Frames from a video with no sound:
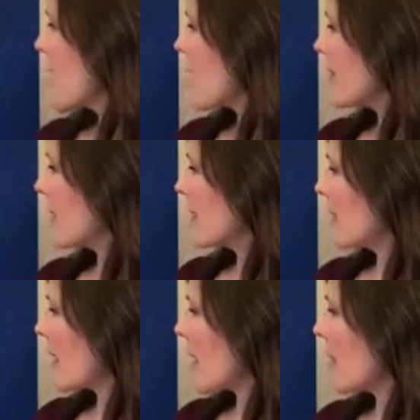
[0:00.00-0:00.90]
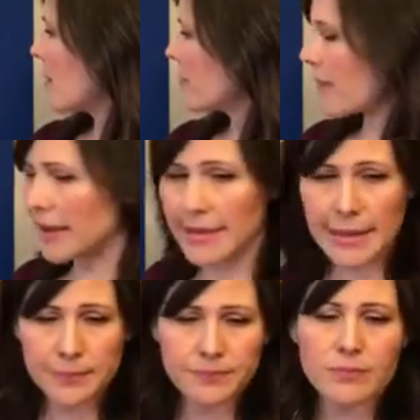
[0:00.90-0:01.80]
And then uh,
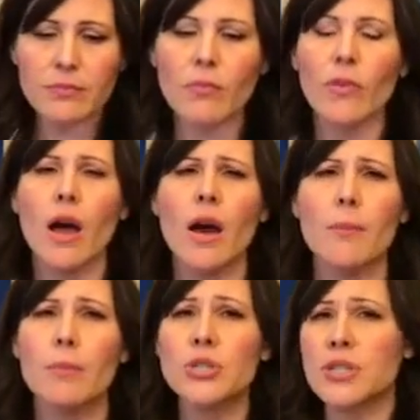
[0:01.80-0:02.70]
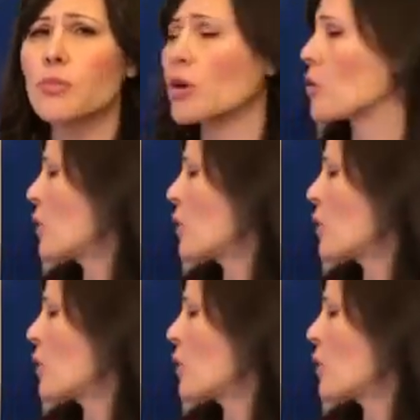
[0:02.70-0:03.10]
finally, um, just more